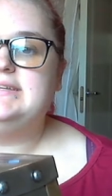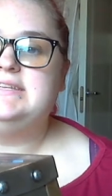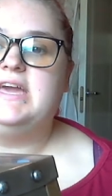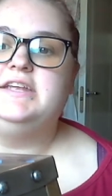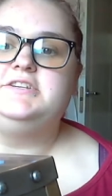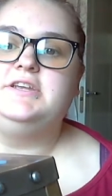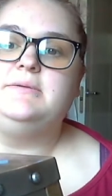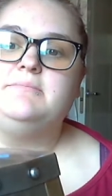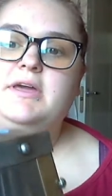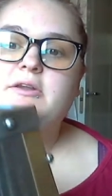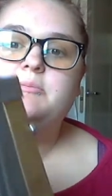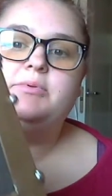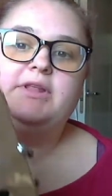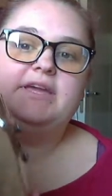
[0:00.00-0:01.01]
attaching
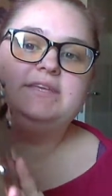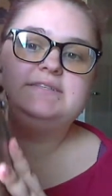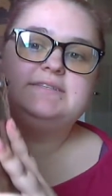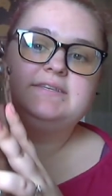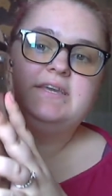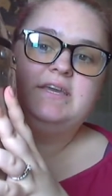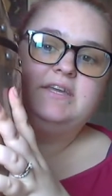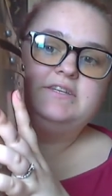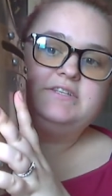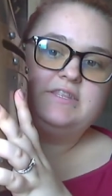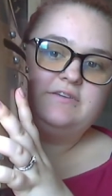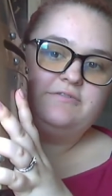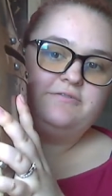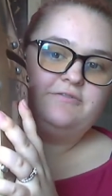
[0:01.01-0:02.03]
metal plates
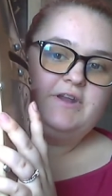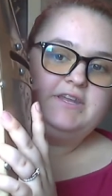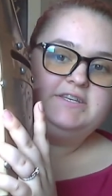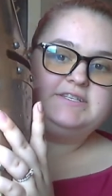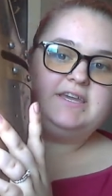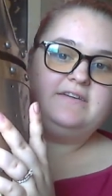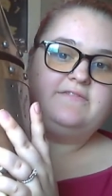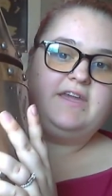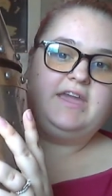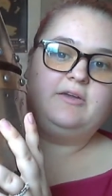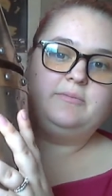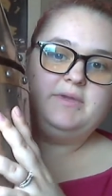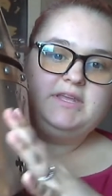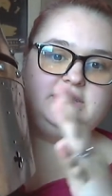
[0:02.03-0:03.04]
to the front of a
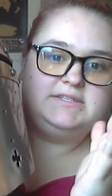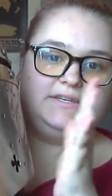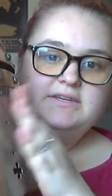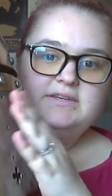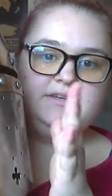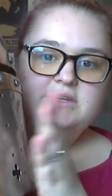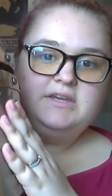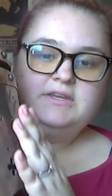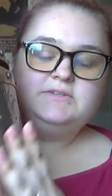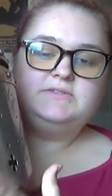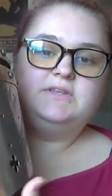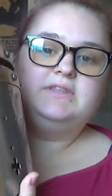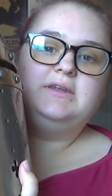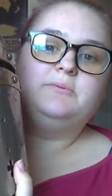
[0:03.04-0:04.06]
helmet
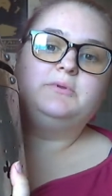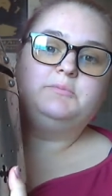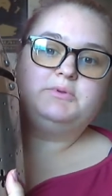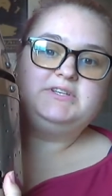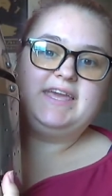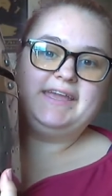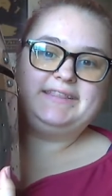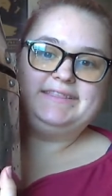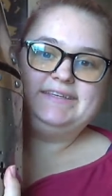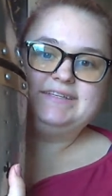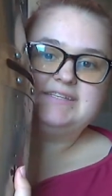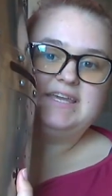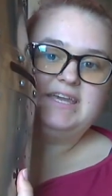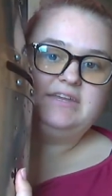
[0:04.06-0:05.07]
so that it would protect the
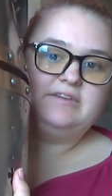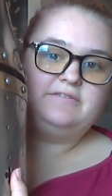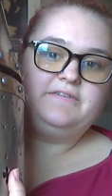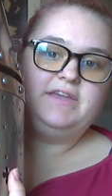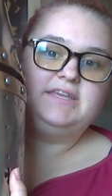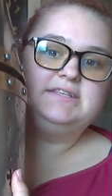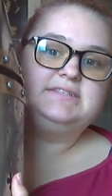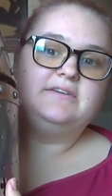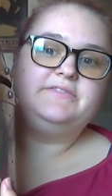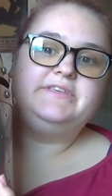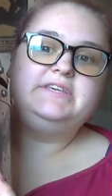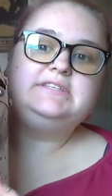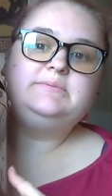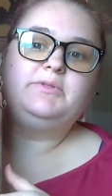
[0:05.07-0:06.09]
entire face. Now,
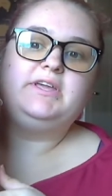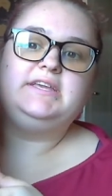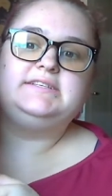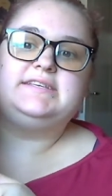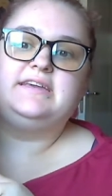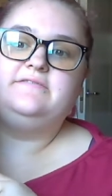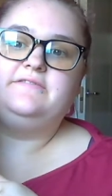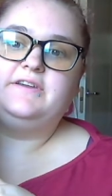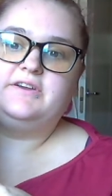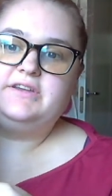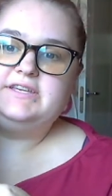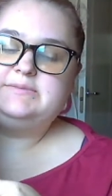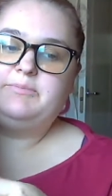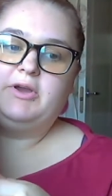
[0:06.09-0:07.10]
these plates had
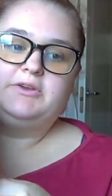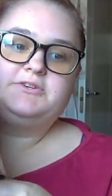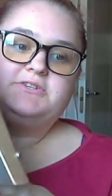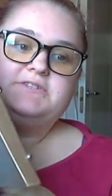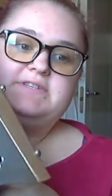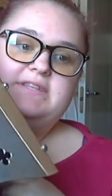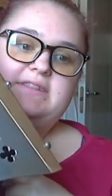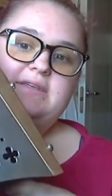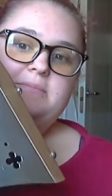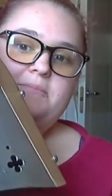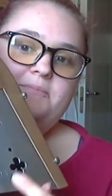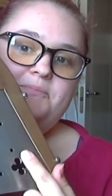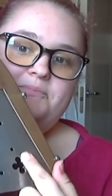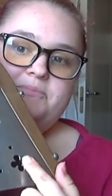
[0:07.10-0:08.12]
various punctures in them